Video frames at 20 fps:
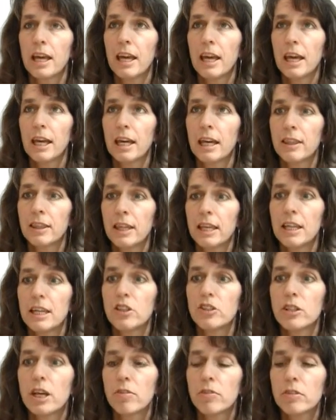And they
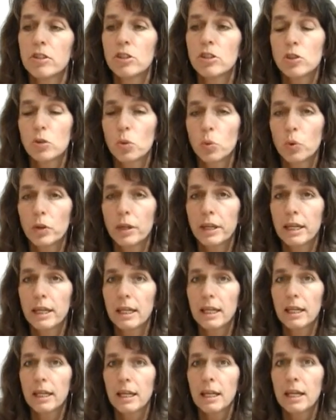each have a story
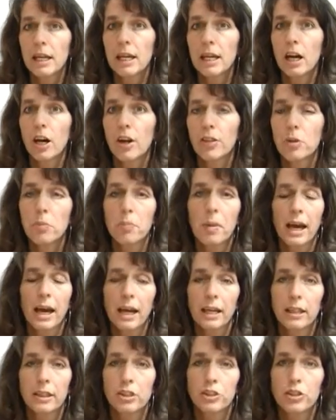on the
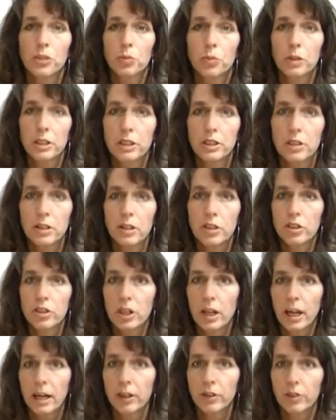back that you read to the
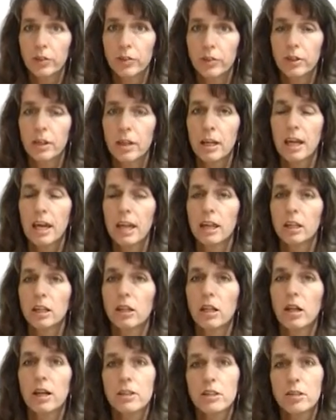child
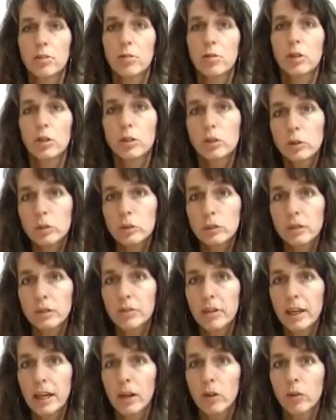and lots of clues
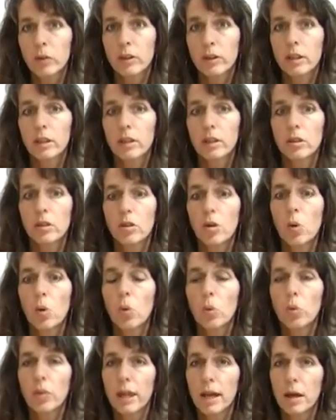of how to
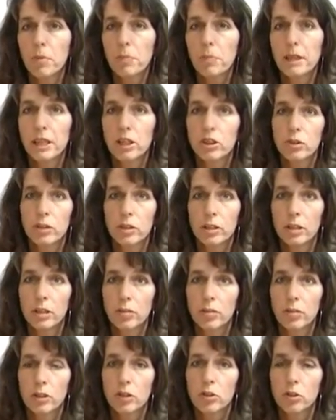hold that picture in
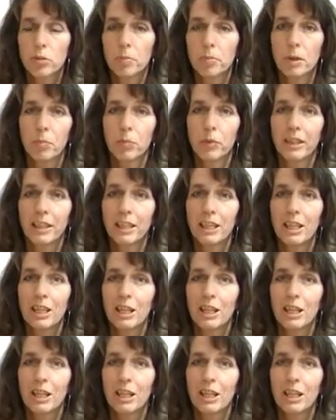their visual memory.